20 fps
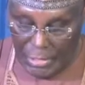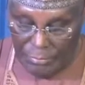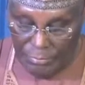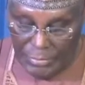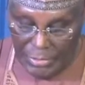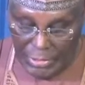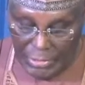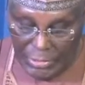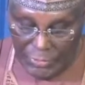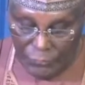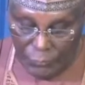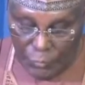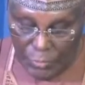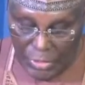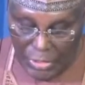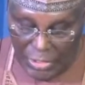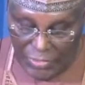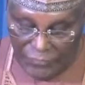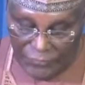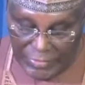believe we
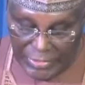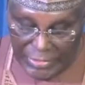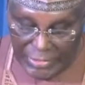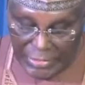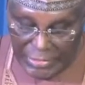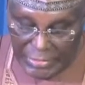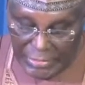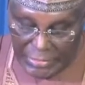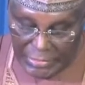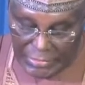have indeed